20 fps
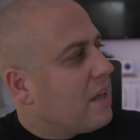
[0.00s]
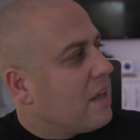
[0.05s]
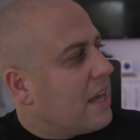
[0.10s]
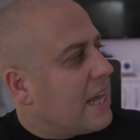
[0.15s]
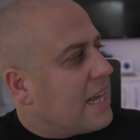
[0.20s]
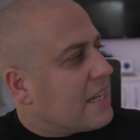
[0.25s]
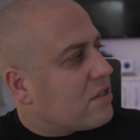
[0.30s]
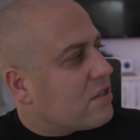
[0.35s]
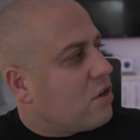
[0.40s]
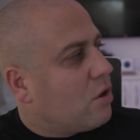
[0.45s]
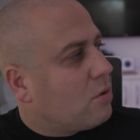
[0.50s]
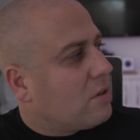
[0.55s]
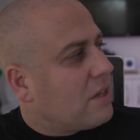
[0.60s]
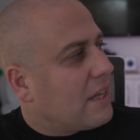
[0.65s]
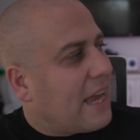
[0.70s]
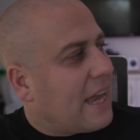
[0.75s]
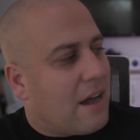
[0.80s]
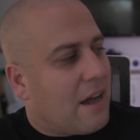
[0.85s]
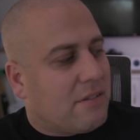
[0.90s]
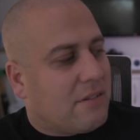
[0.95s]
It's called the
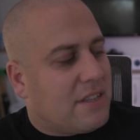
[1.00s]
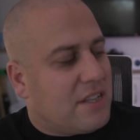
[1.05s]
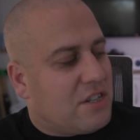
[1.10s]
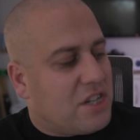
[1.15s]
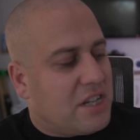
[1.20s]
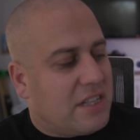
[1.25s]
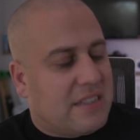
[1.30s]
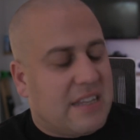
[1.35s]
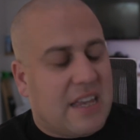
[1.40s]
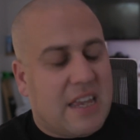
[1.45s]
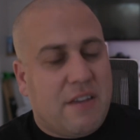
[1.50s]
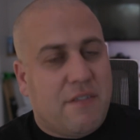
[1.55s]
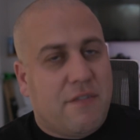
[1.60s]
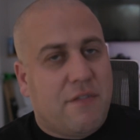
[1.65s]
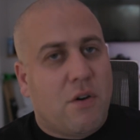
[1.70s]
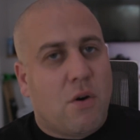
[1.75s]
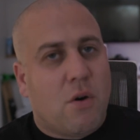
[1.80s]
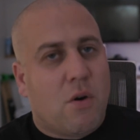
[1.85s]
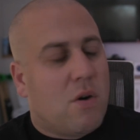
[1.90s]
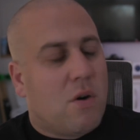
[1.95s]
CalDigit
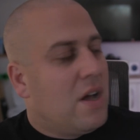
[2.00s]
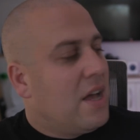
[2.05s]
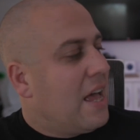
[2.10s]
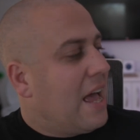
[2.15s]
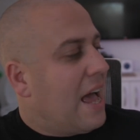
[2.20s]
T4,